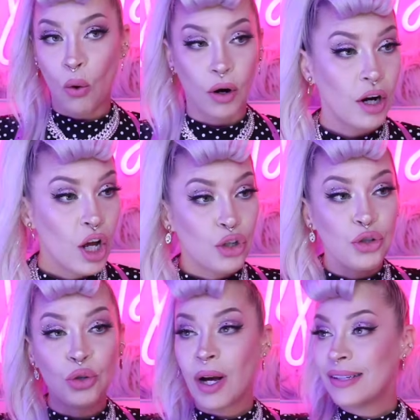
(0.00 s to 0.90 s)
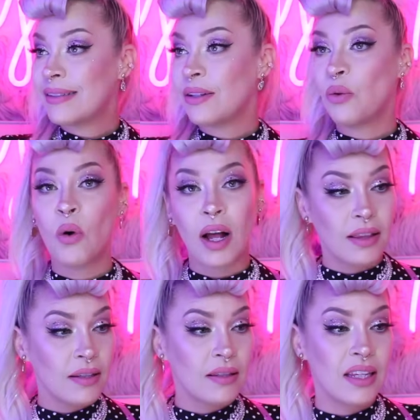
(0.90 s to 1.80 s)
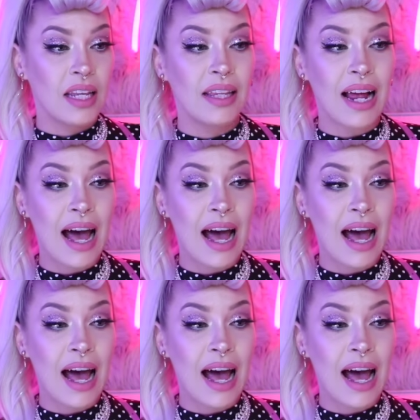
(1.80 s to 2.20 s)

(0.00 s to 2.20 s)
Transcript: Or do I still want this thing that